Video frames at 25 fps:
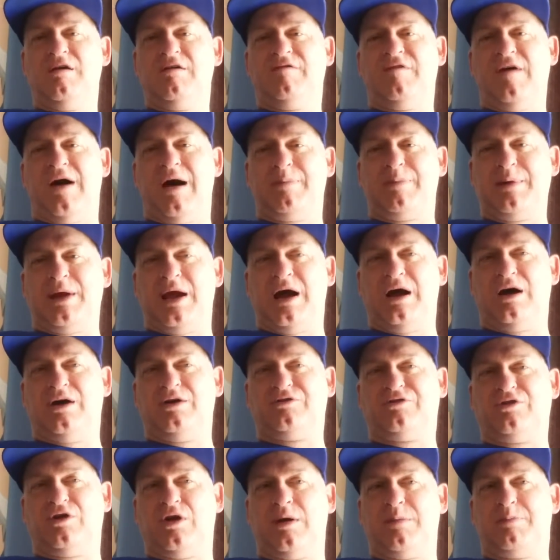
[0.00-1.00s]

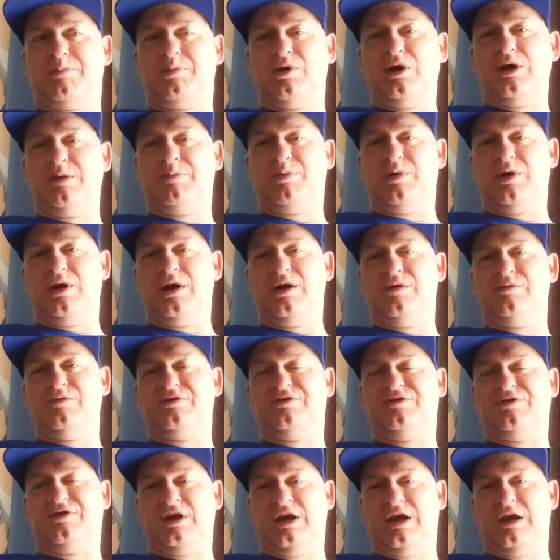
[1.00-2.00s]
Fapiaos are a pre-printed
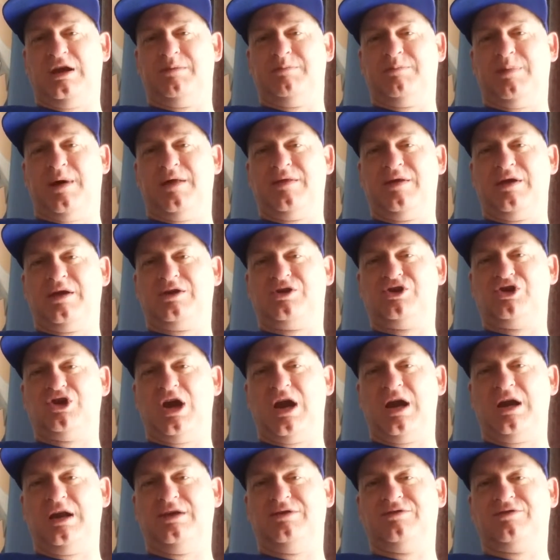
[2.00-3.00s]
receipt by the
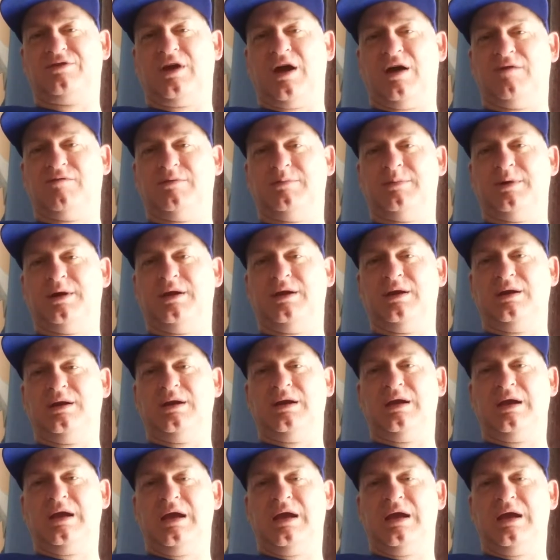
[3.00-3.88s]
Chinese government,